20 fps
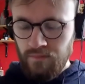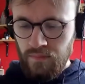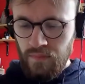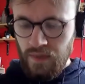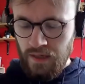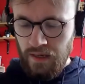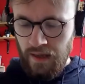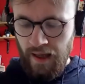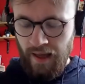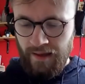
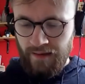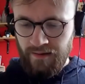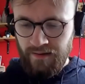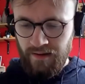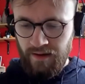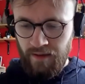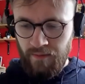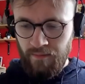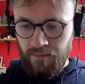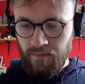And
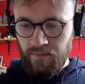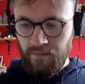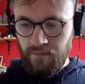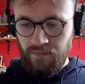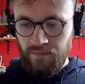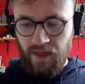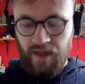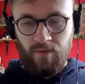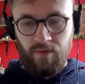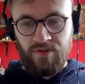
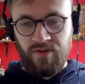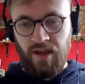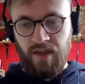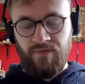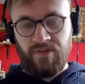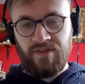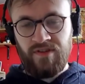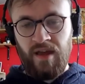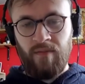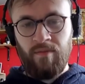they were saying the
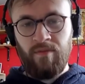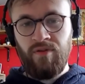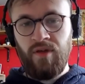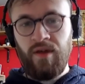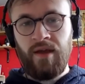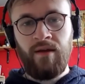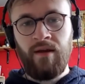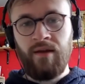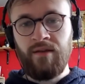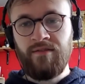same
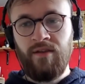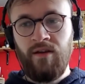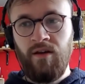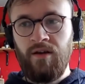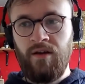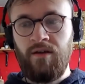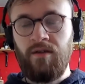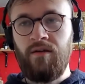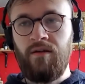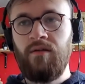thing. It's
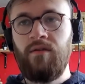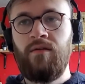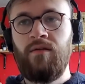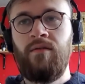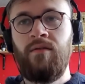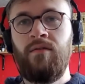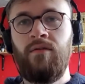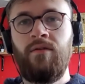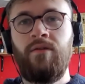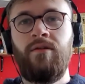like
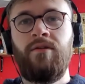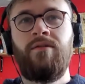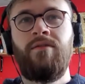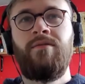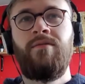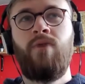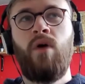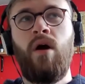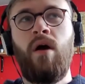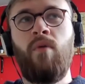
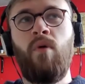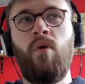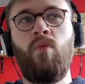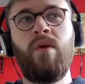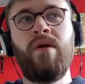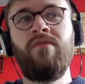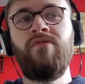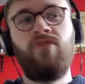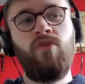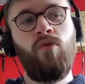
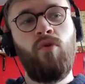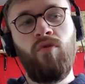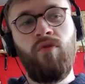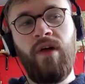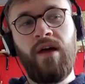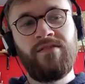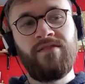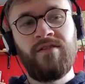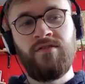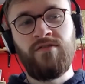we've thought
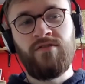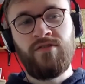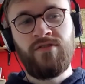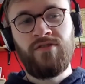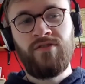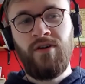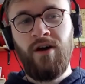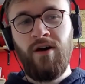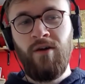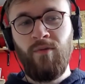that since the
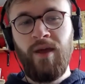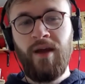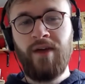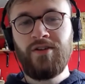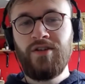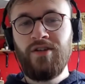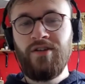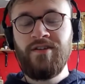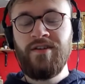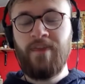start. We
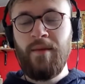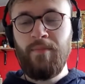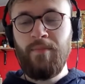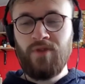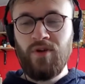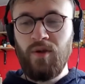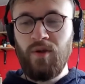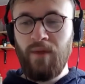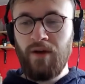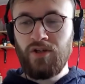actually did an
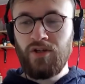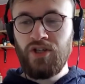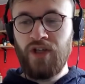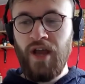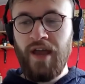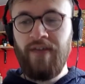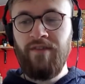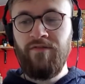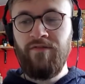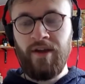episode about
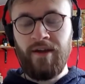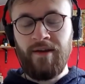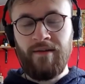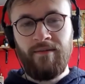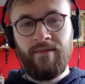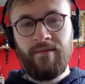shaving.